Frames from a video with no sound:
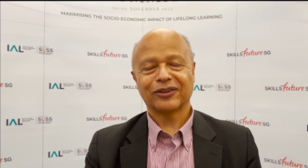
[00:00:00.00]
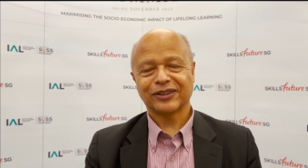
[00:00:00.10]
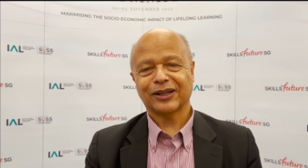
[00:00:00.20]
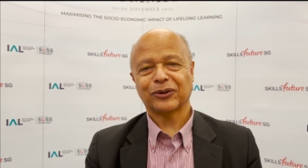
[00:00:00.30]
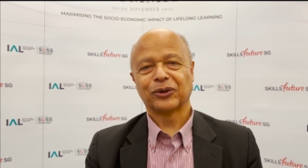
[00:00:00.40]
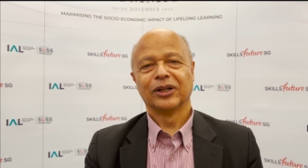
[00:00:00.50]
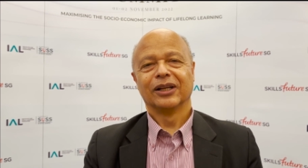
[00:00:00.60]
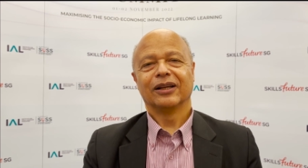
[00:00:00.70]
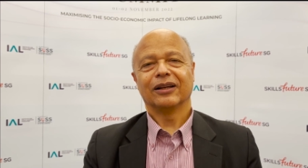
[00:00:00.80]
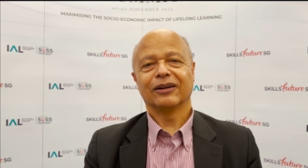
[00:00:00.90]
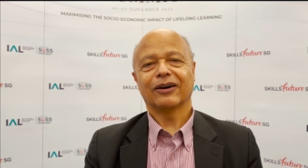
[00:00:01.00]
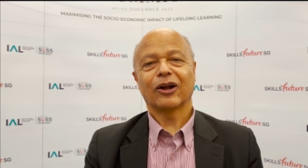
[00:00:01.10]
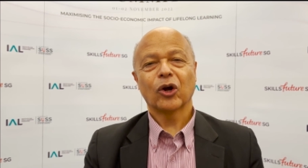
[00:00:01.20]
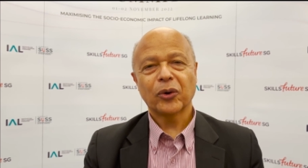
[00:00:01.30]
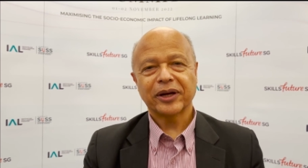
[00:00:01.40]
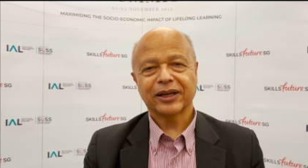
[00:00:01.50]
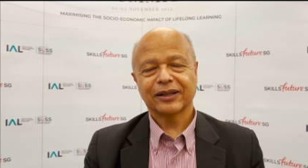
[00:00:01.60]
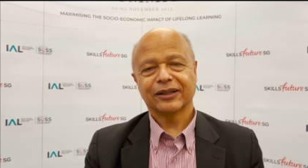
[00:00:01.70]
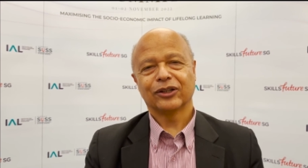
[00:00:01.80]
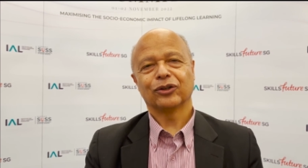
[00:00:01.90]
now
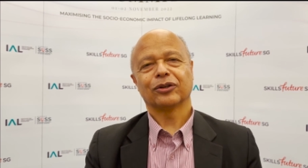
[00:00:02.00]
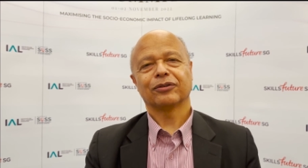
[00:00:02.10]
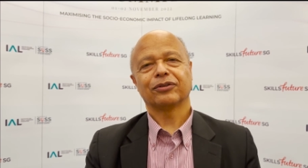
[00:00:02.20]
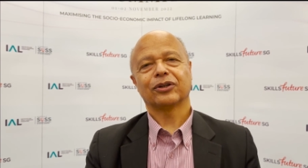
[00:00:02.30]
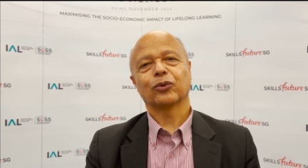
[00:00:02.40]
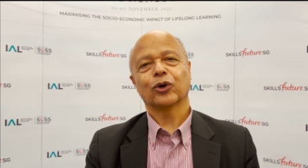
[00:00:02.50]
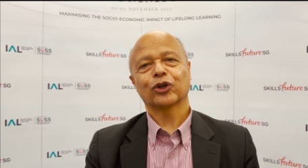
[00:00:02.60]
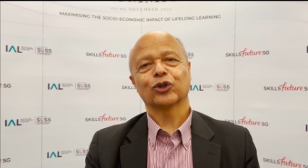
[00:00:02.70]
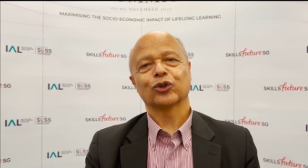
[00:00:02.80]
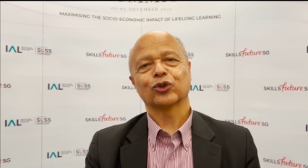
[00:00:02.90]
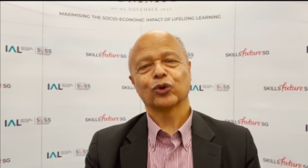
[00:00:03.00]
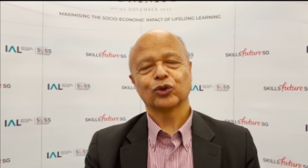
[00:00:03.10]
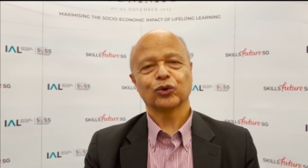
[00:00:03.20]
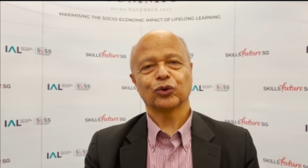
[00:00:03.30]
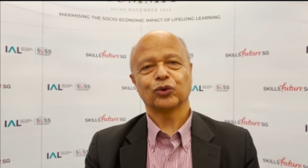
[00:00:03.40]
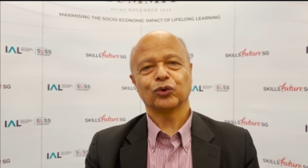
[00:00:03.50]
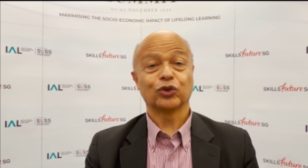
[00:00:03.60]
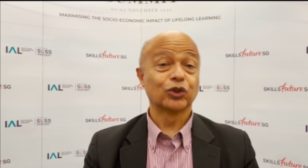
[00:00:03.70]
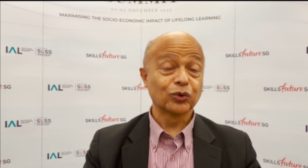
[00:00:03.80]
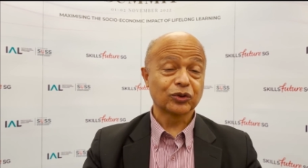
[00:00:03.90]
allowing their workers also to
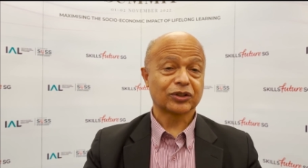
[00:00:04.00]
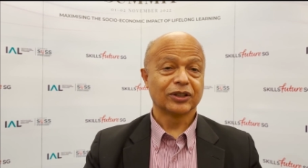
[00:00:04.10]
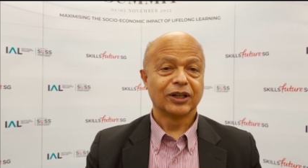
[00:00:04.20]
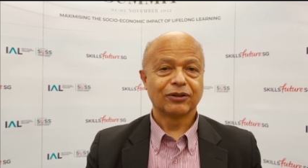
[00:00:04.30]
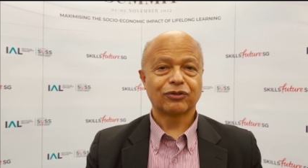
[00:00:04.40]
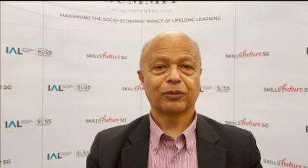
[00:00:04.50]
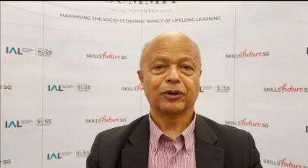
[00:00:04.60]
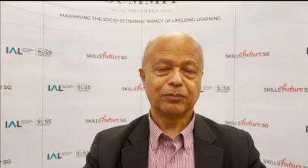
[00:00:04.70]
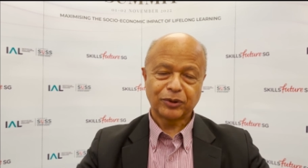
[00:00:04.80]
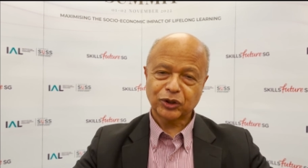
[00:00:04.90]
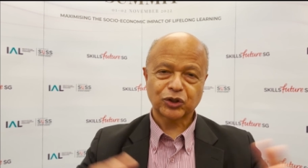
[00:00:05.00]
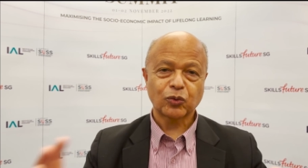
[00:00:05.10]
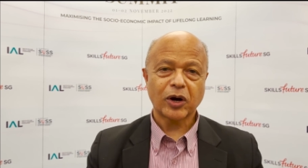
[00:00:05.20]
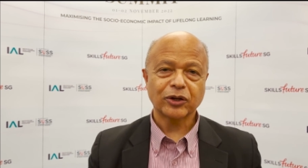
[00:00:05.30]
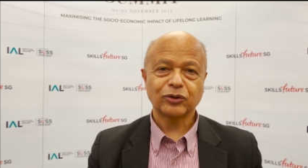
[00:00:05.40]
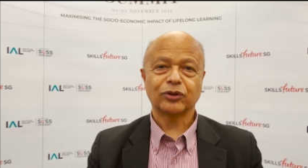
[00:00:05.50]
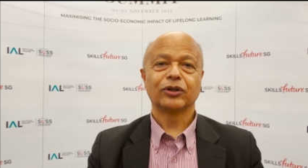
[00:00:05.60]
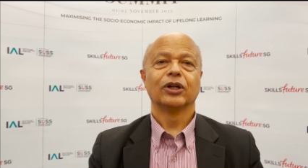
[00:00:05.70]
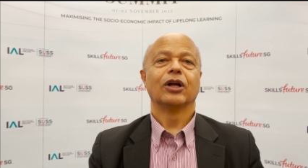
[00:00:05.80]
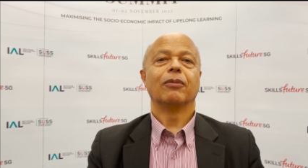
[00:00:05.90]
choose from a much wider
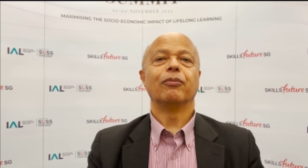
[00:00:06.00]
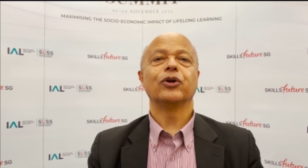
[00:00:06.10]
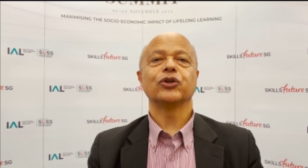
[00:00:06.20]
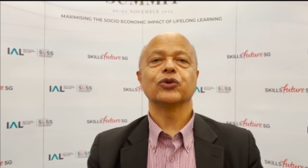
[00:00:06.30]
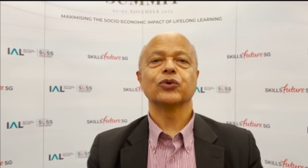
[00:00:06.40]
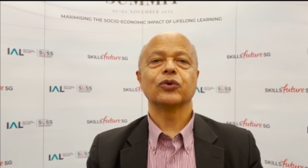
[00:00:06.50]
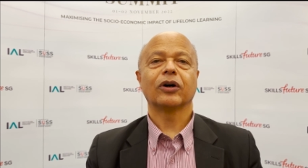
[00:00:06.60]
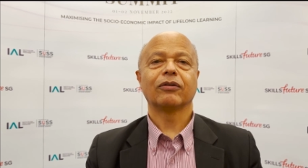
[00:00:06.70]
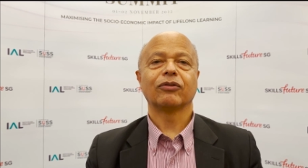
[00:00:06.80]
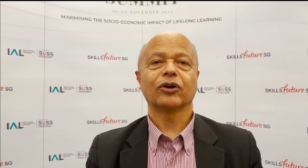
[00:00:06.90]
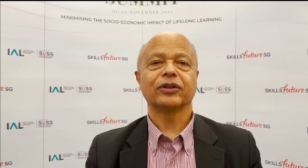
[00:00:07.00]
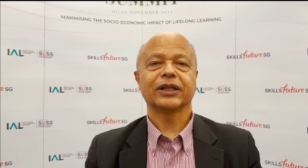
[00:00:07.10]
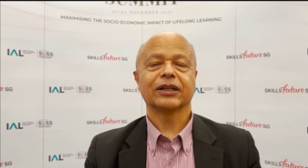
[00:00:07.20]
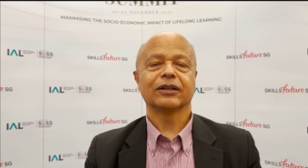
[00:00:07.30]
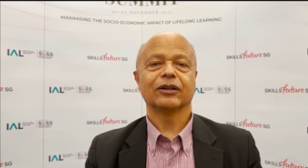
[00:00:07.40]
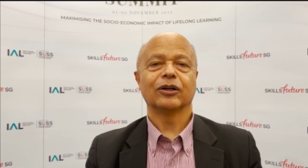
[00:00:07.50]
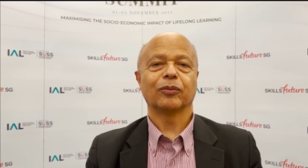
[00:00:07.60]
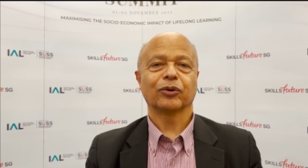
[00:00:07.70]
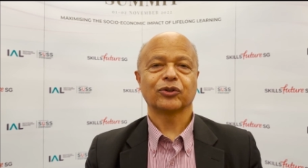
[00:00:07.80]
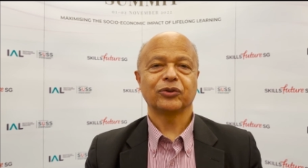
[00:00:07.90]
menu of learning
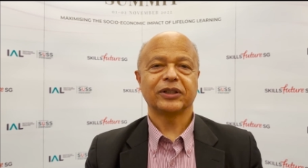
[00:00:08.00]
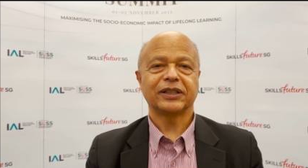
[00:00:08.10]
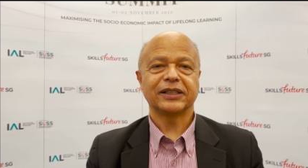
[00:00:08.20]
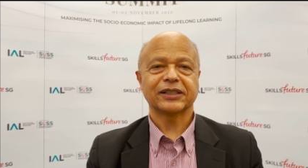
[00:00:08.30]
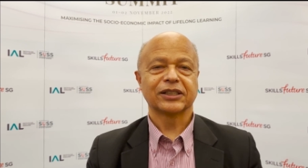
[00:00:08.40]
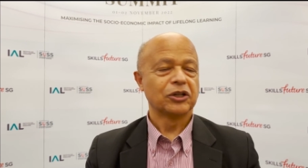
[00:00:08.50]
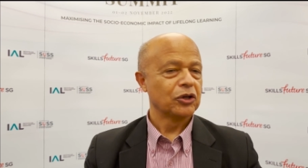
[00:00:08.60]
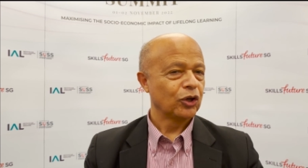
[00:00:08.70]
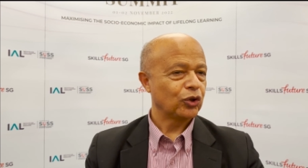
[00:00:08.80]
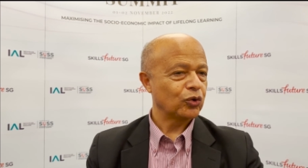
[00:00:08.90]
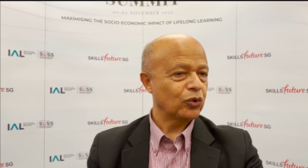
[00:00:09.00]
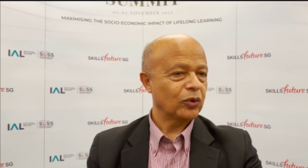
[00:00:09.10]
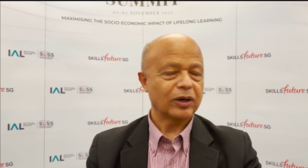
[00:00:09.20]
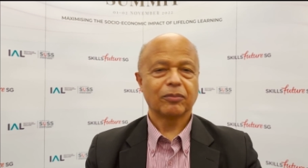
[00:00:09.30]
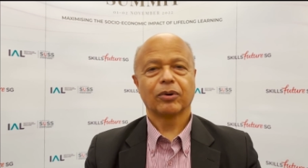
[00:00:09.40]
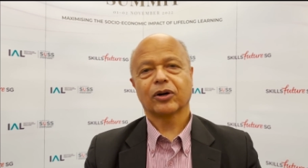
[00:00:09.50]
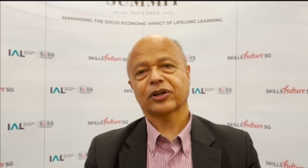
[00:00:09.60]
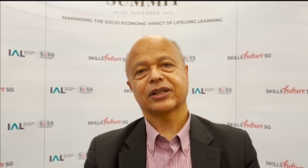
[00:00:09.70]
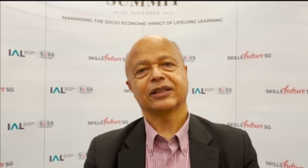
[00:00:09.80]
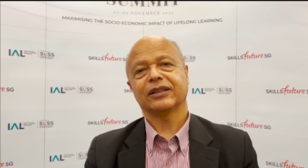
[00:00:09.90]
opportunities, to
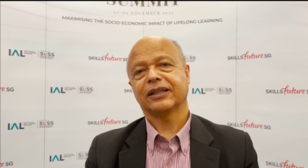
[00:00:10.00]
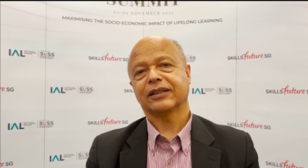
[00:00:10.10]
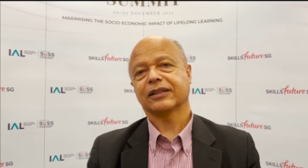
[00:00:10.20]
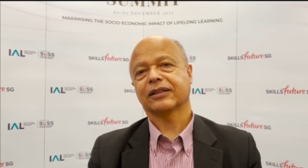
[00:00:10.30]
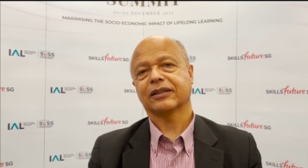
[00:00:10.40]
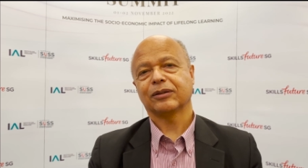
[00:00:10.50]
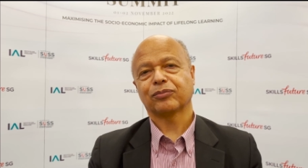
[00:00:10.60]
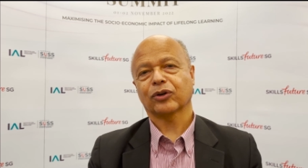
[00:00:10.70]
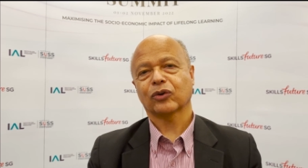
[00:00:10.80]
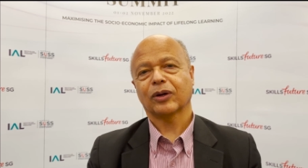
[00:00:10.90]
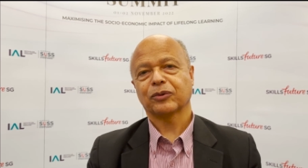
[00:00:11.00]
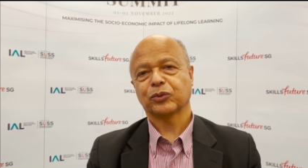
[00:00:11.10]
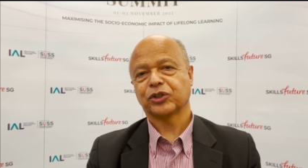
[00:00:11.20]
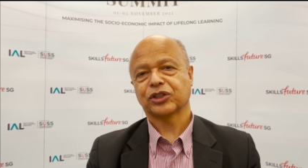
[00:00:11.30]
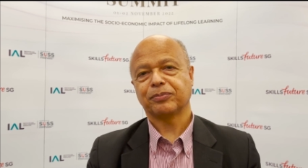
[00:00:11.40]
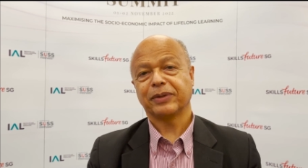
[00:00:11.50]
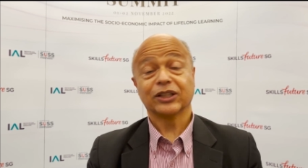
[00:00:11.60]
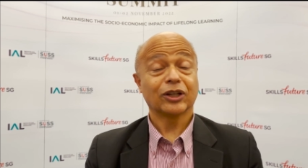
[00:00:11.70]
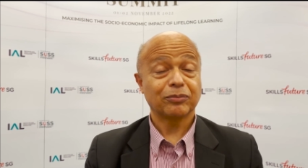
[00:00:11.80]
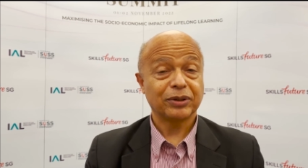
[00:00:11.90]
embark in programs which may
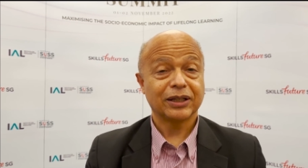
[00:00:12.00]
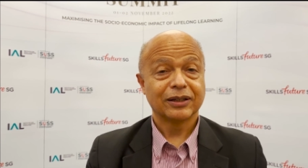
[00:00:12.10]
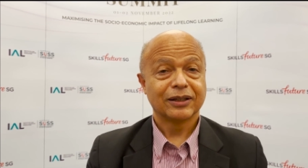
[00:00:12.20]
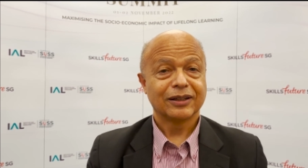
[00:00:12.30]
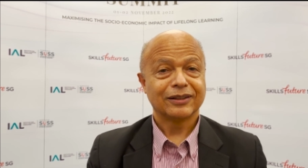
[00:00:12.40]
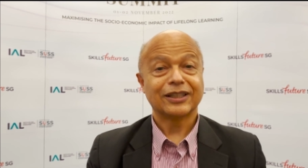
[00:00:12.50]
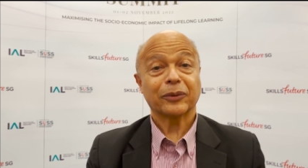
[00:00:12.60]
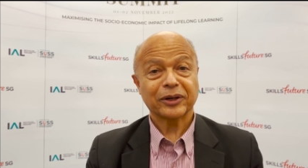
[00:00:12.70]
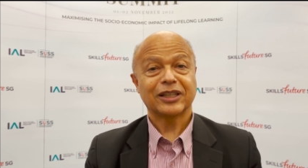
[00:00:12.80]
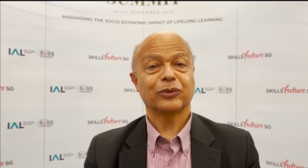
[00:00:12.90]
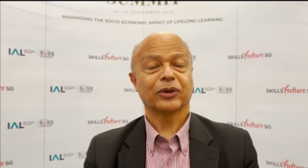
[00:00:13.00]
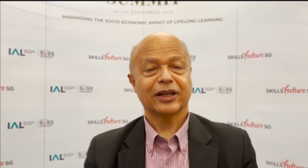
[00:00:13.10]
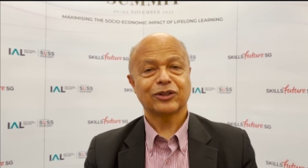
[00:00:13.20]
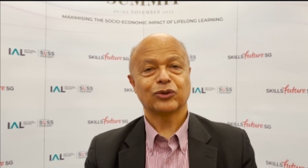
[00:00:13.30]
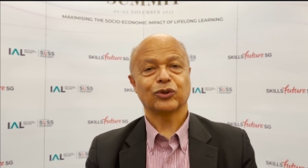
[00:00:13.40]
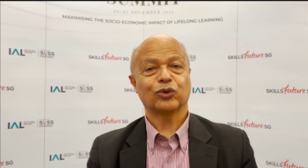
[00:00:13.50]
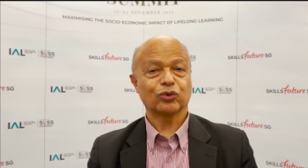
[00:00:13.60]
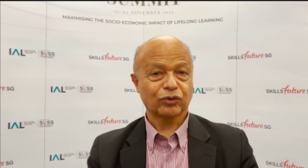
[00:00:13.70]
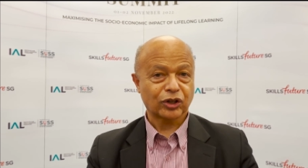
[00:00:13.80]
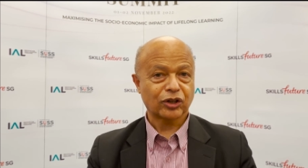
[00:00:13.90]
not be directly related to
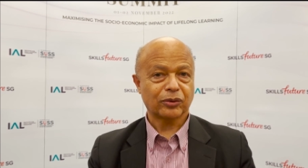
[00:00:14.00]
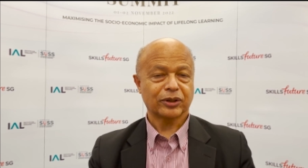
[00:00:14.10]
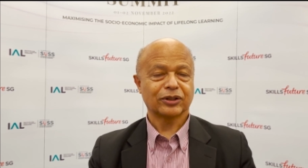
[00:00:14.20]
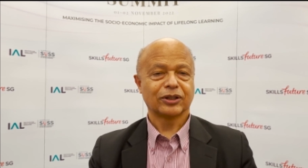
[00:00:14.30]
the current